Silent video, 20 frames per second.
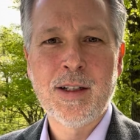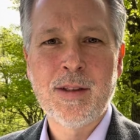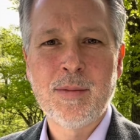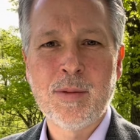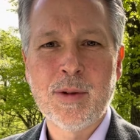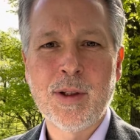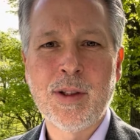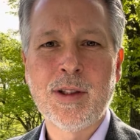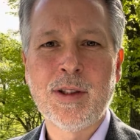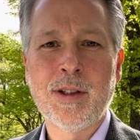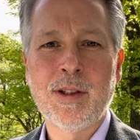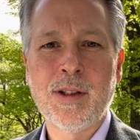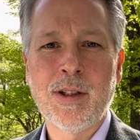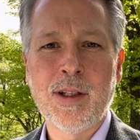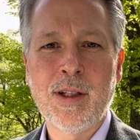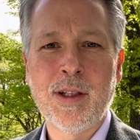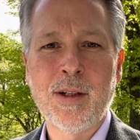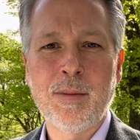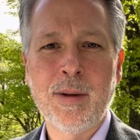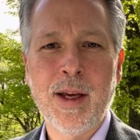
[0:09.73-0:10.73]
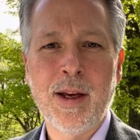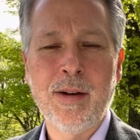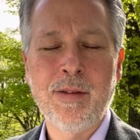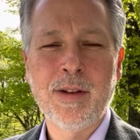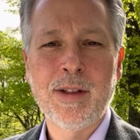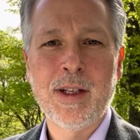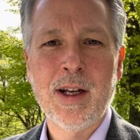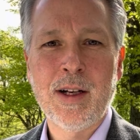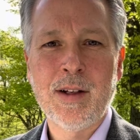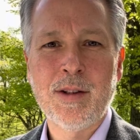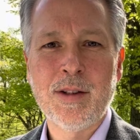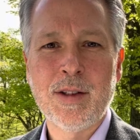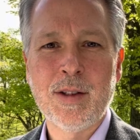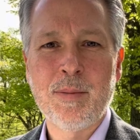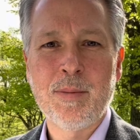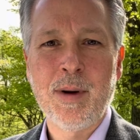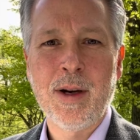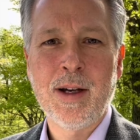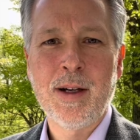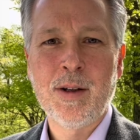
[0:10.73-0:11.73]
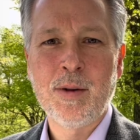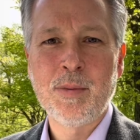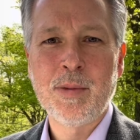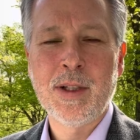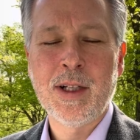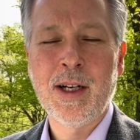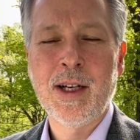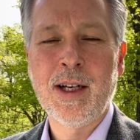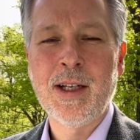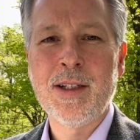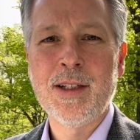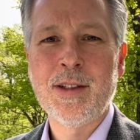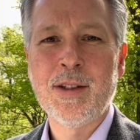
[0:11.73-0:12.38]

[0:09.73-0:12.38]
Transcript: we're certainly going to be having tacos at my home tonight.